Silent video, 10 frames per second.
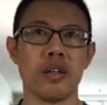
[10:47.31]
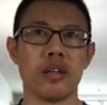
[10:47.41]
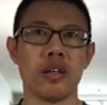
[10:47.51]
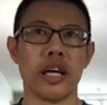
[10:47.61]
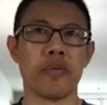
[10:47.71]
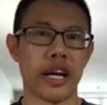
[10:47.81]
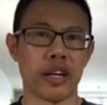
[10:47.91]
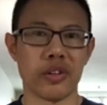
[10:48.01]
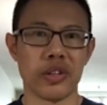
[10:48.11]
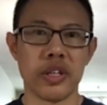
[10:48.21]
irregular
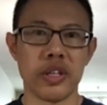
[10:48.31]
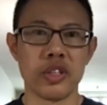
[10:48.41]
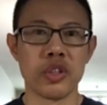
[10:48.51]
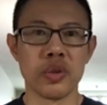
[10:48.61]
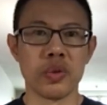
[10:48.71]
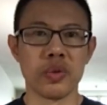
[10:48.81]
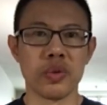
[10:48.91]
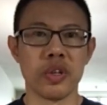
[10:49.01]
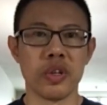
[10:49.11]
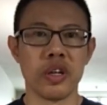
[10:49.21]
to
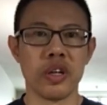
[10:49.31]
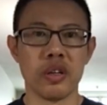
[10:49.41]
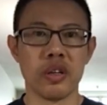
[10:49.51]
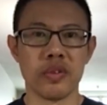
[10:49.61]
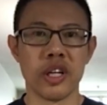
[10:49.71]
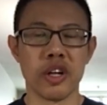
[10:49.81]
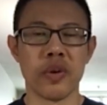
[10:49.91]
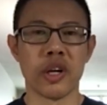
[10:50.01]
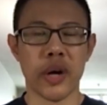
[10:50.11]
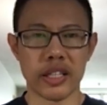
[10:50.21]
the
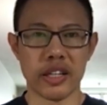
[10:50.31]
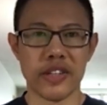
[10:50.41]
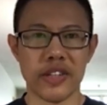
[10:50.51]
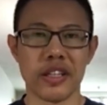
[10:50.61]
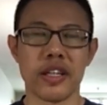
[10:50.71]
neuronal activity.